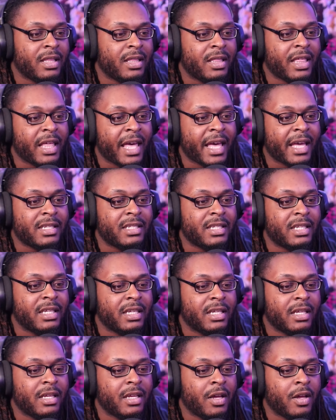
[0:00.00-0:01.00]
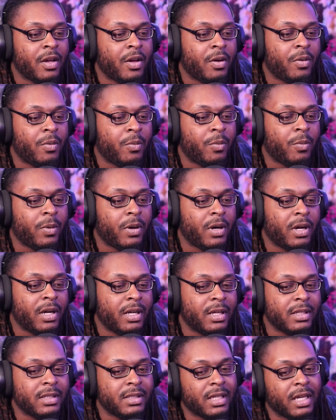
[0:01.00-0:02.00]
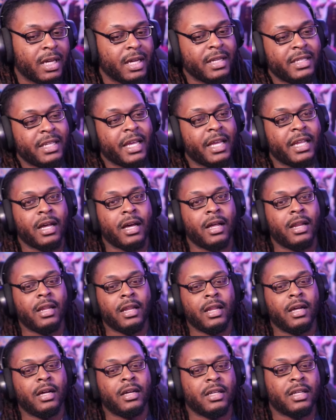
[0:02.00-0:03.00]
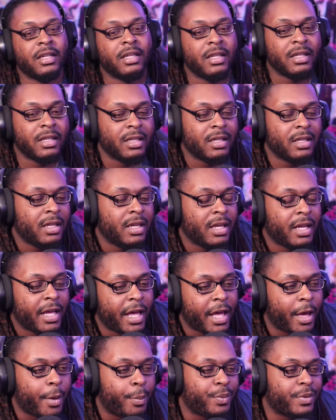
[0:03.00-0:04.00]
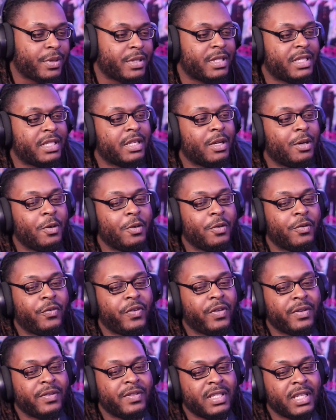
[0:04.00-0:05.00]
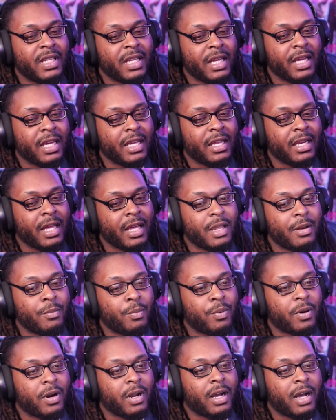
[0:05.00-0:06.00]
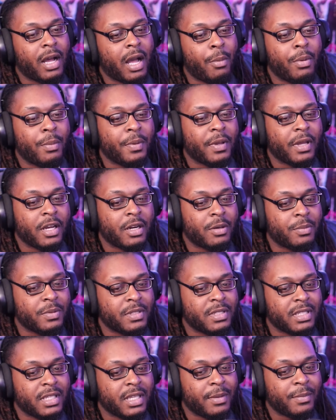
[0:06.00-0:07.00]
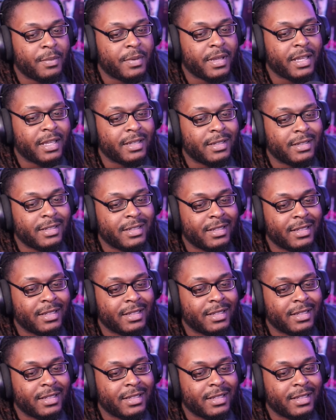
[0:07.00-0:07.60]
That was Undead Unluck episode 15. And, bruh, I'm going to be 100%, man.